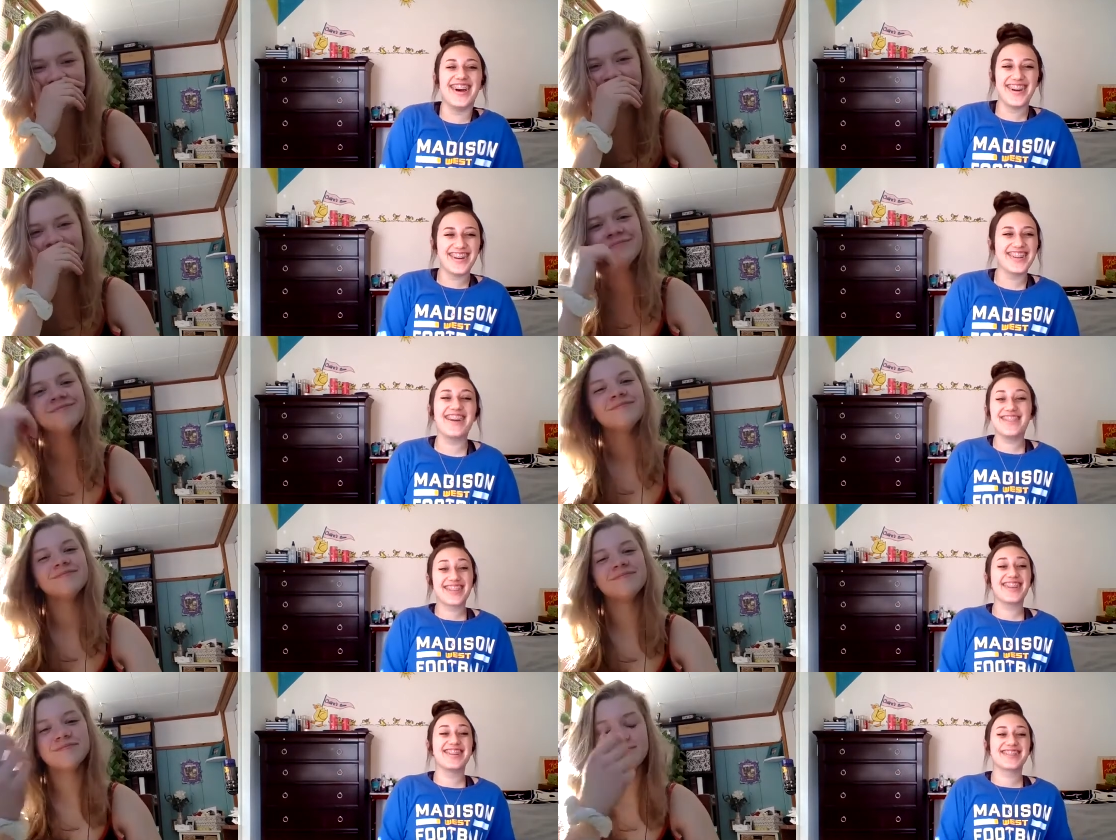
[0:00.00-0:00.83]
Speaker 1: that
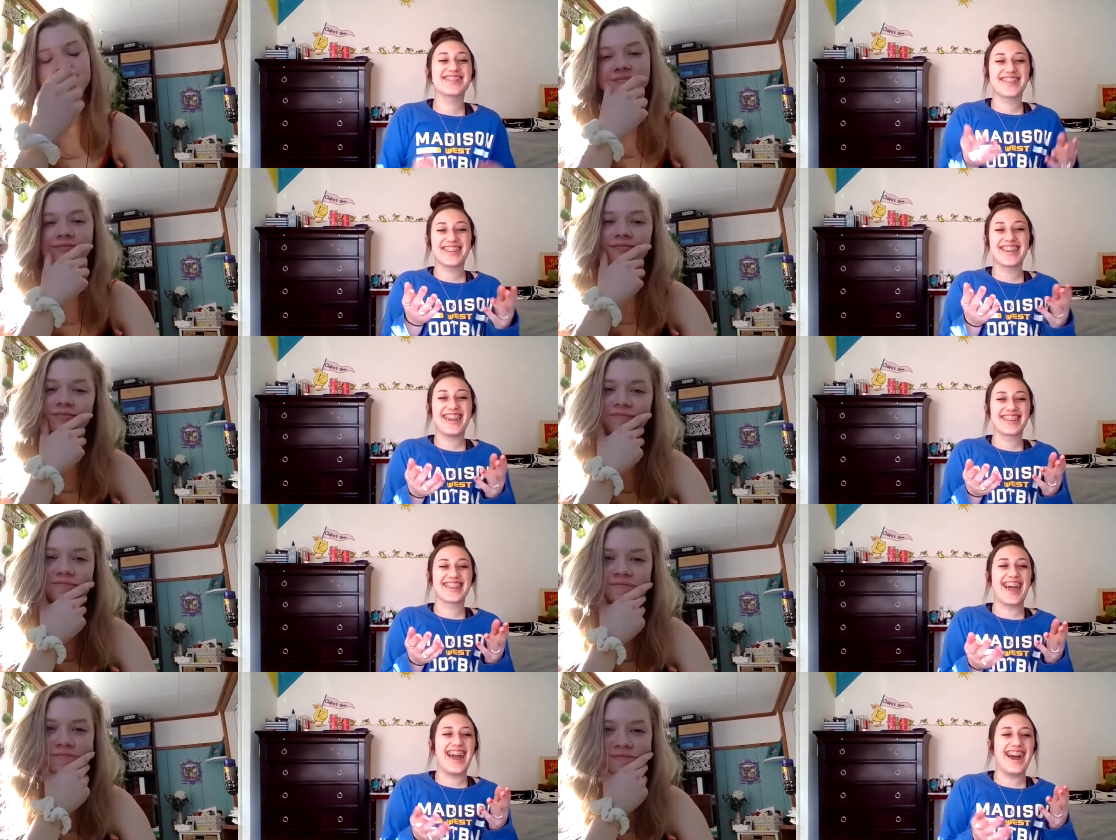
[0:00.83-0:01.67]
was such a
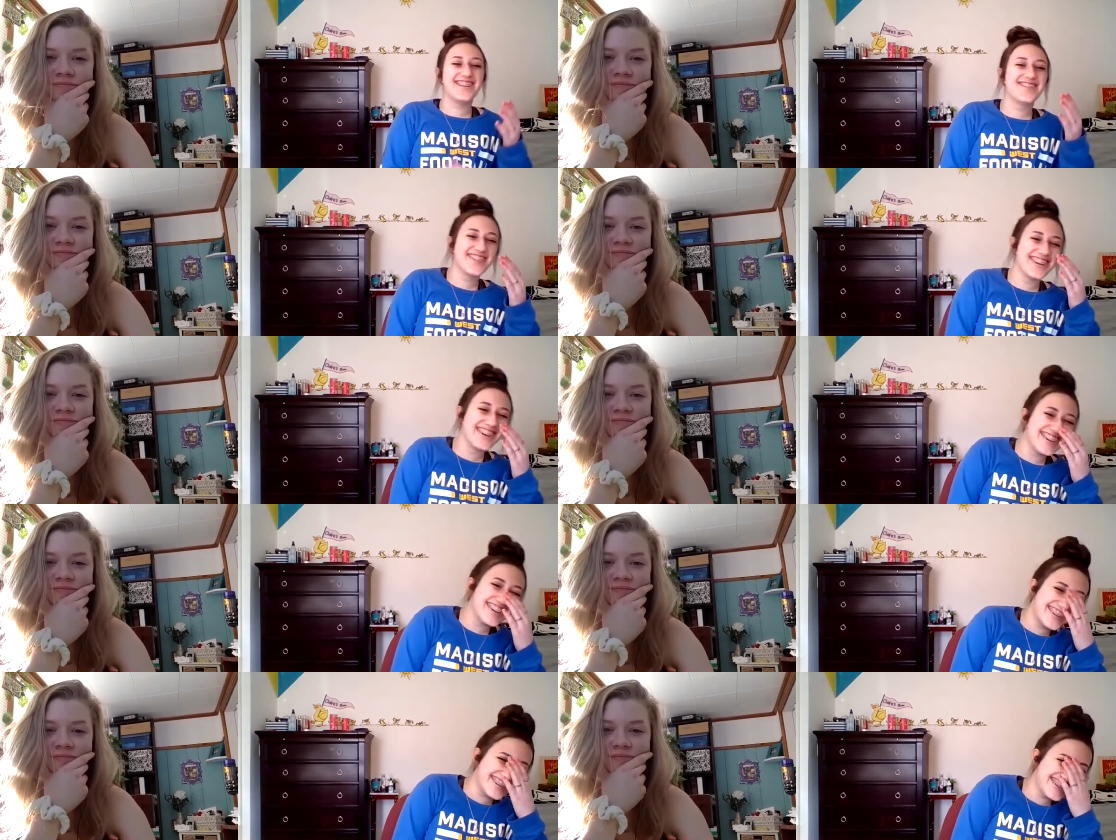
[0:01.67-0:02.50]
delayed laugh.
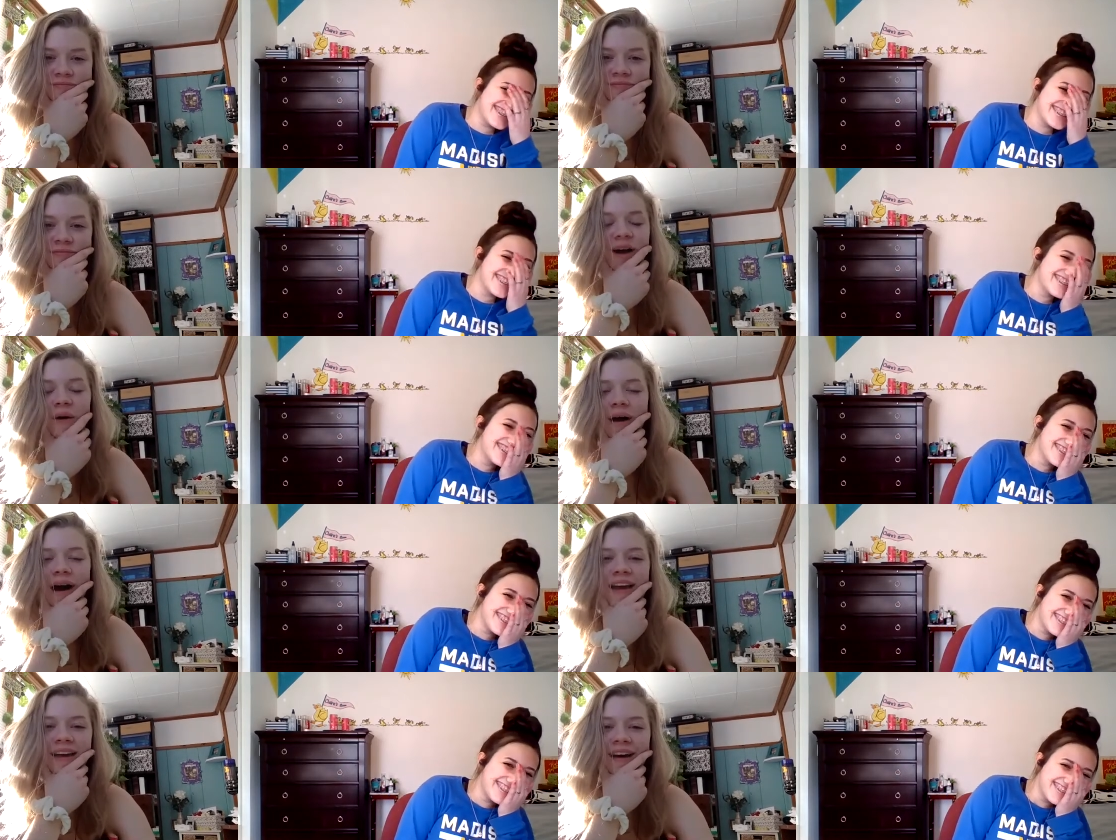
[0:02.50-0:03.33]
Speaker 2: No,
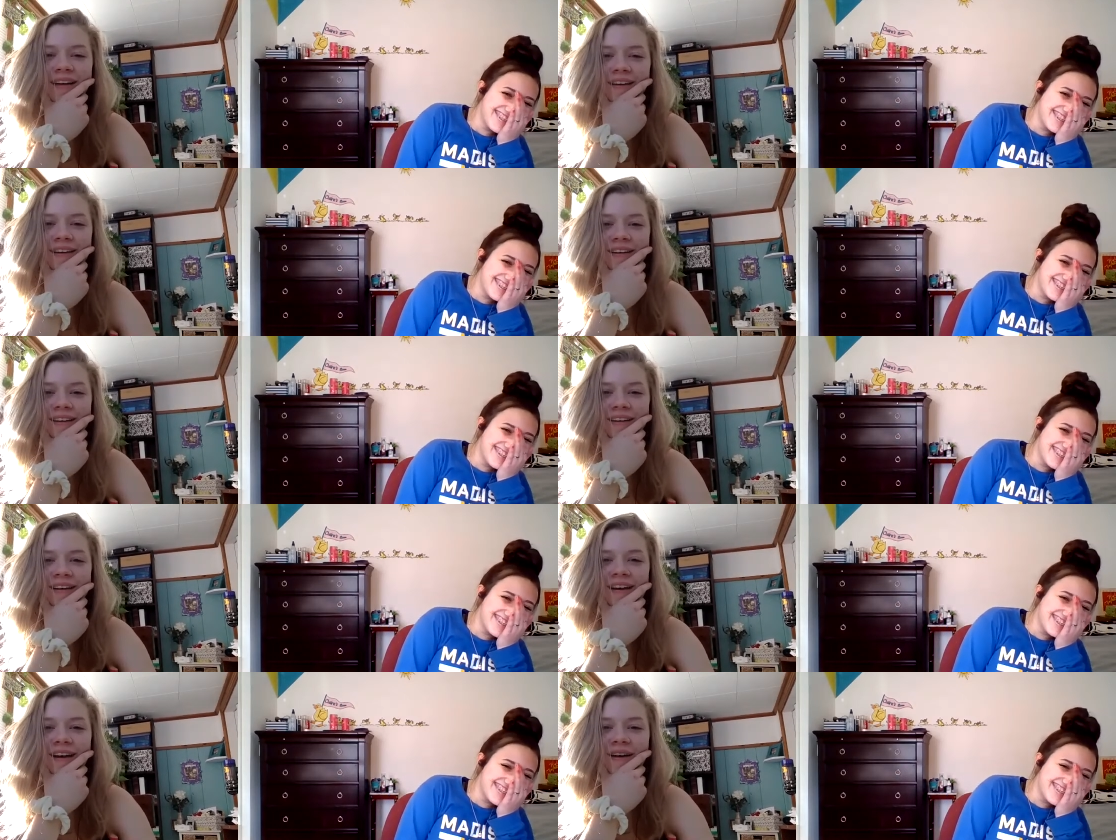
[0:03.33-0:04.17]
I
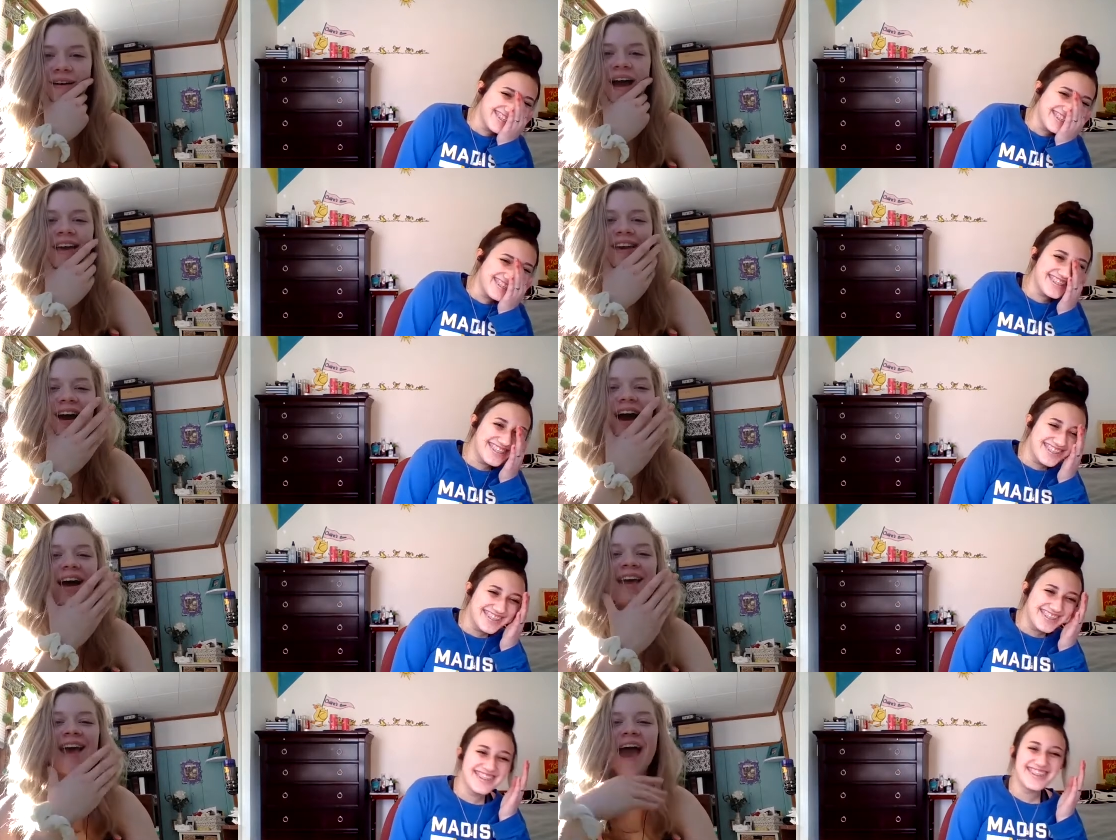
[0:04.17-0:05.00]
I got
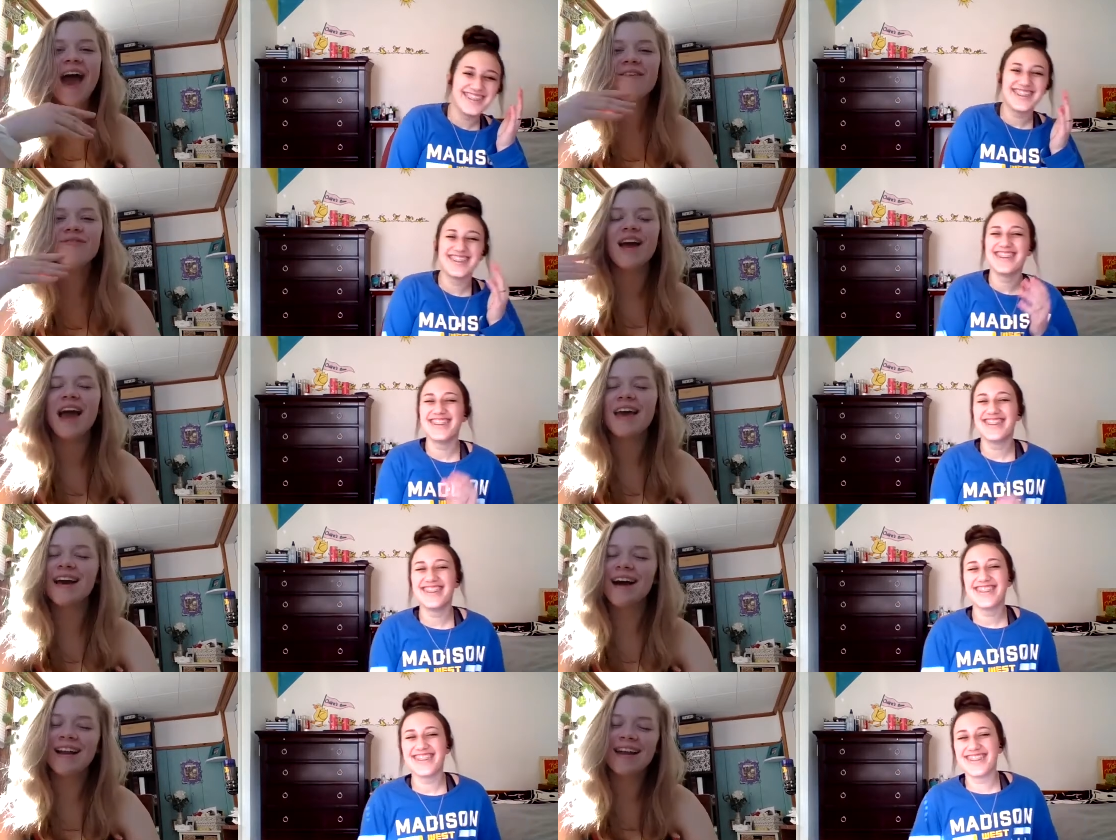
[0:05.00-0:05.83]
it after I
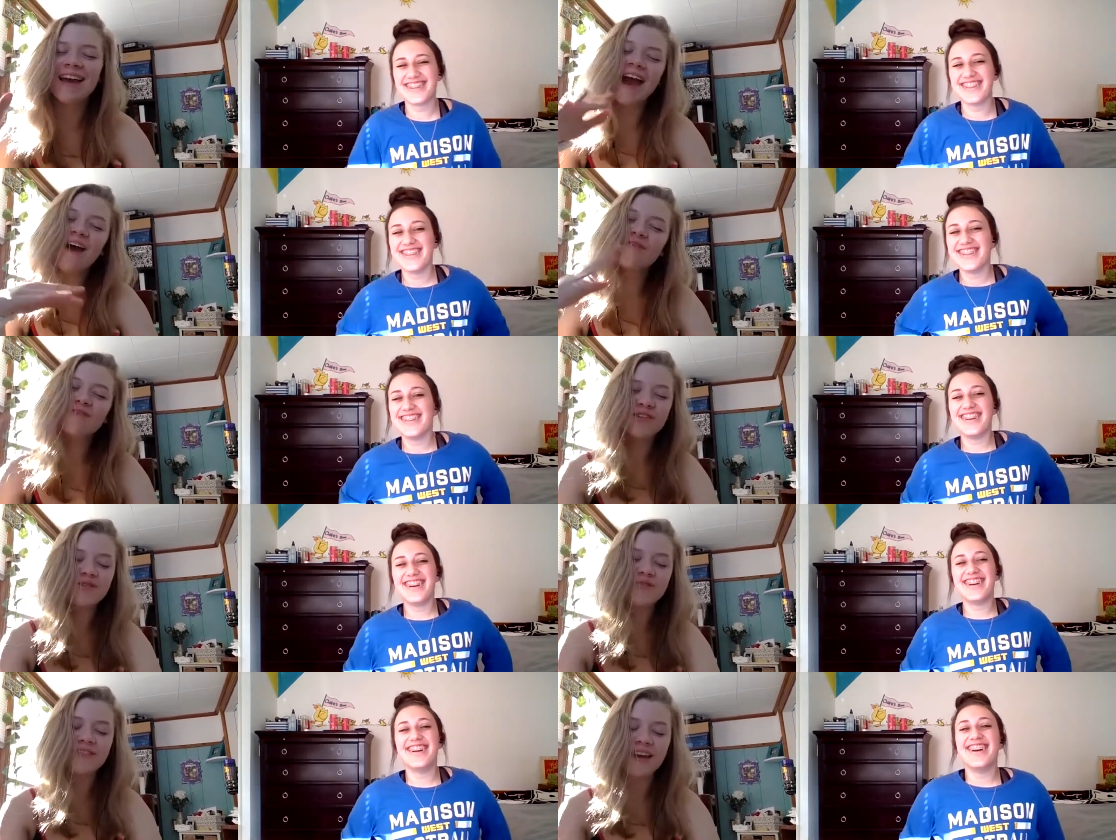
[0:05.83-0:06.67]
got it after
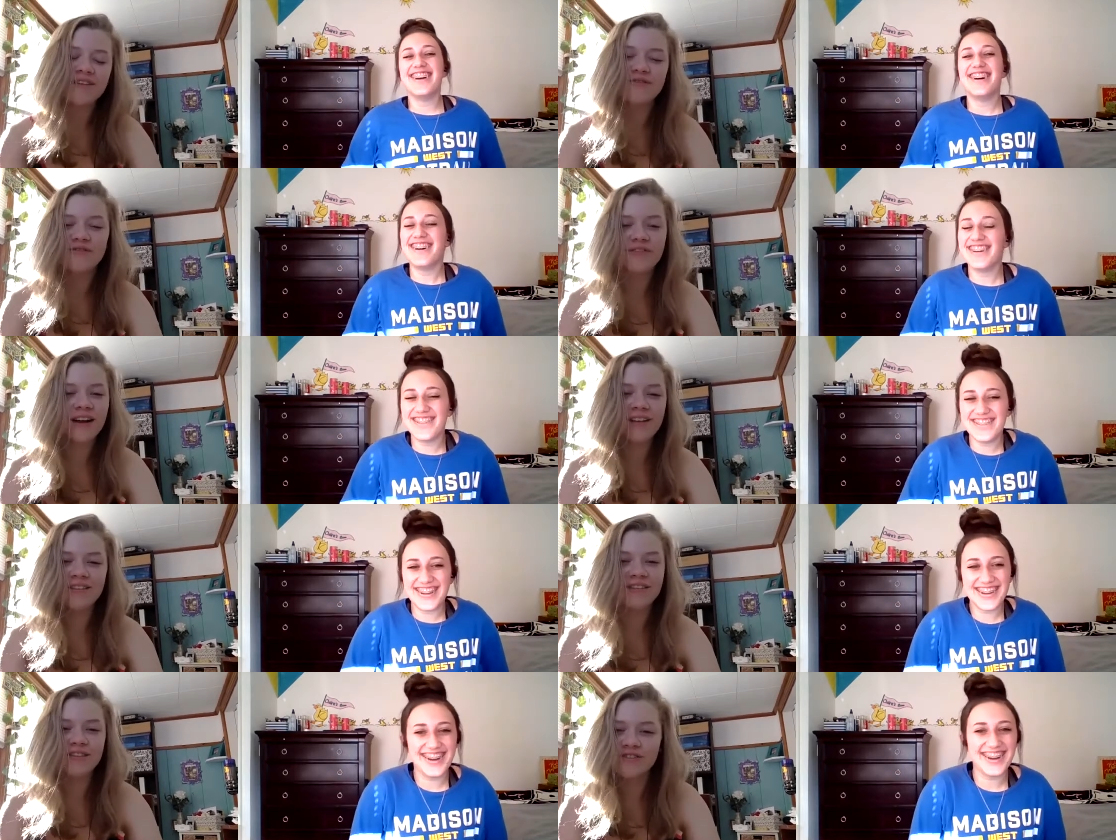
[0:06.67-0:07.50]
you said
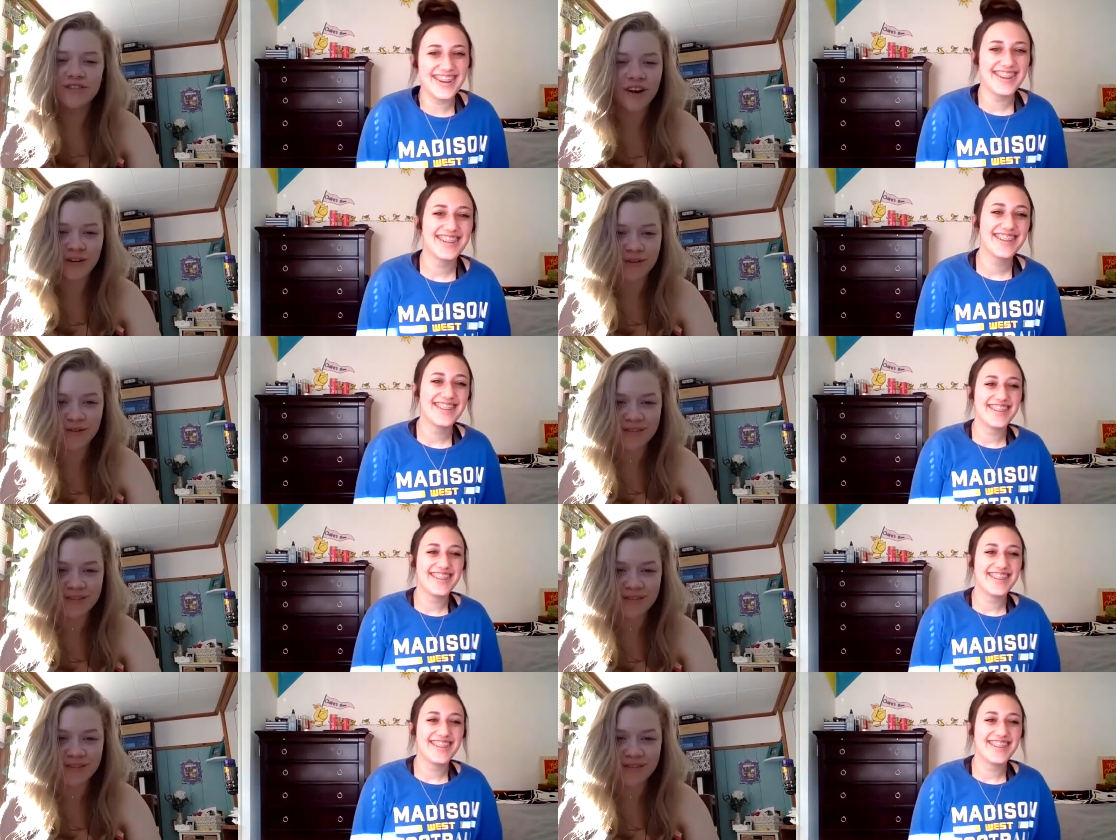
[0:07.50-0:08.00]
friends of the show.